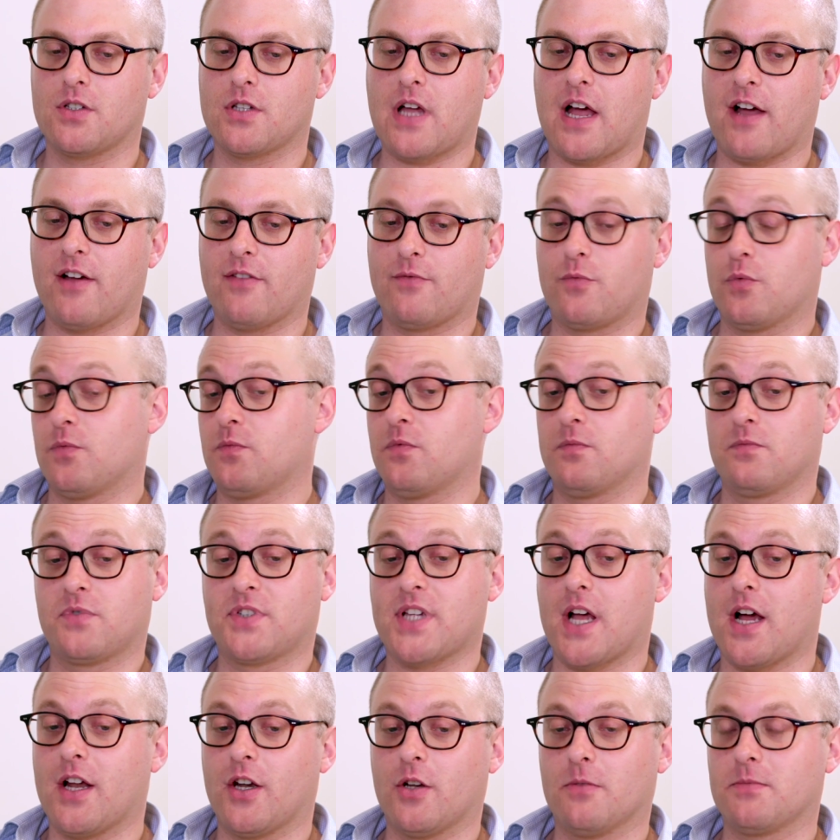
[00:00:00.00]
I've
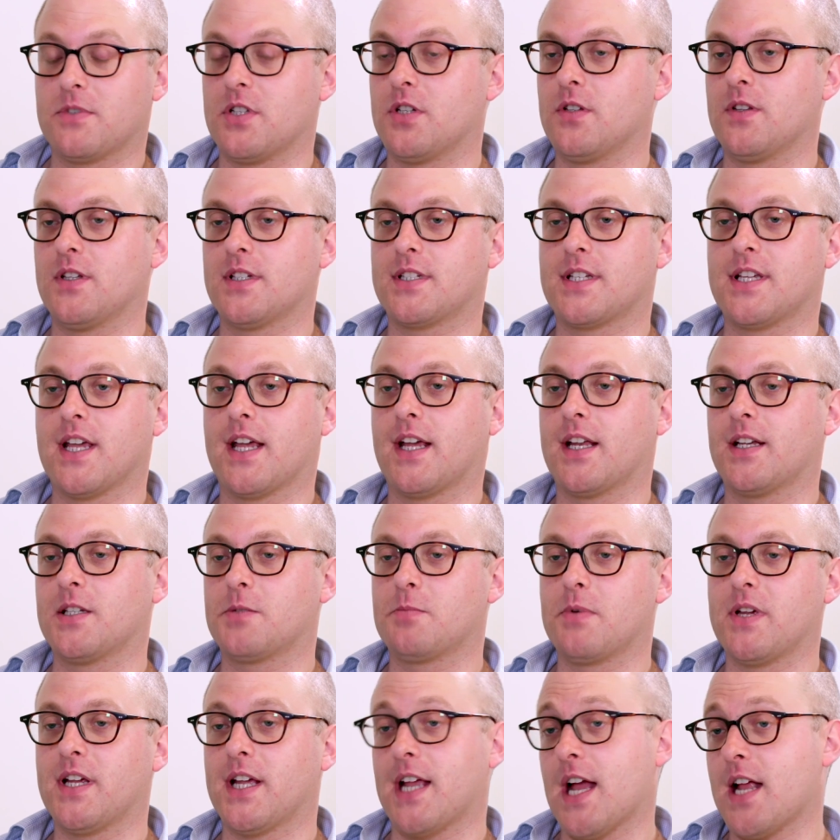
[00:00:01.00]
signed up to do this gig and it's
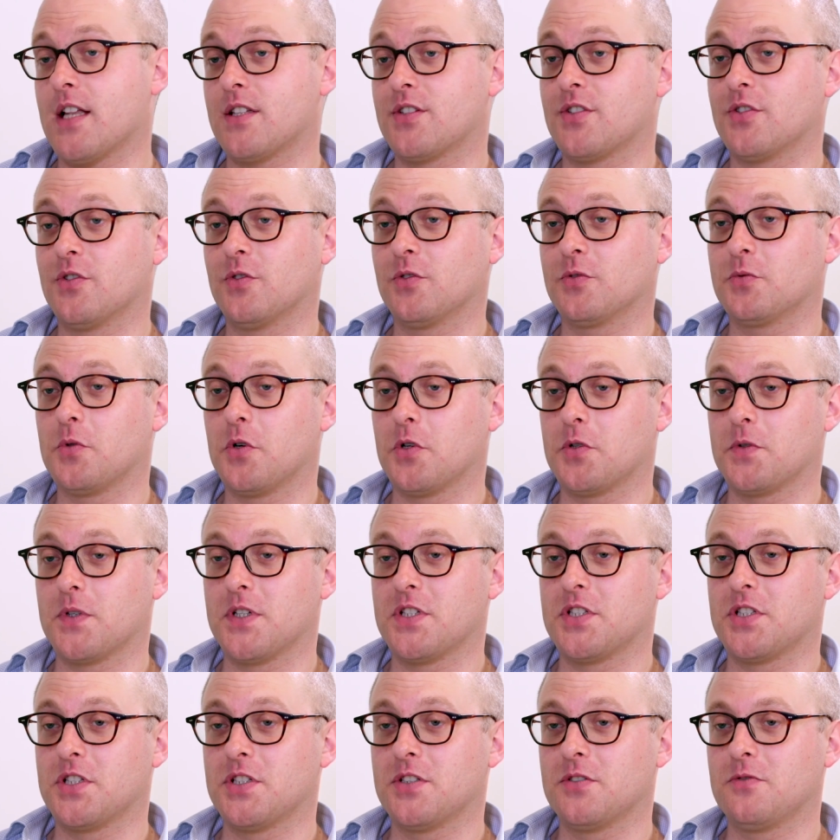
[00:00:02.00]
been cancelled. What do
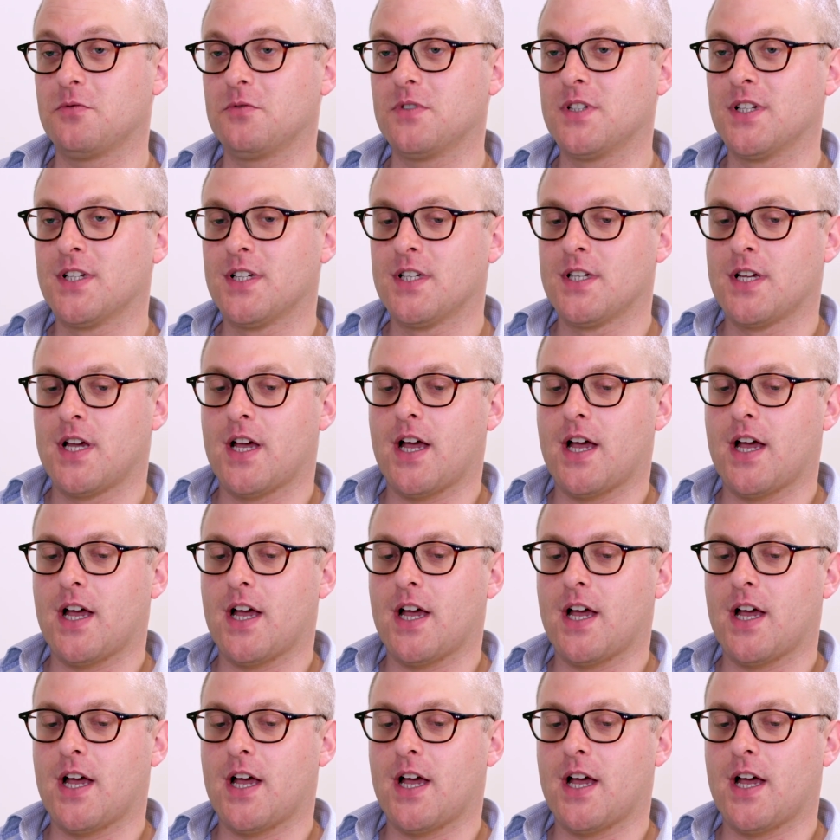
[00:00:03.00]
I do? Yeah.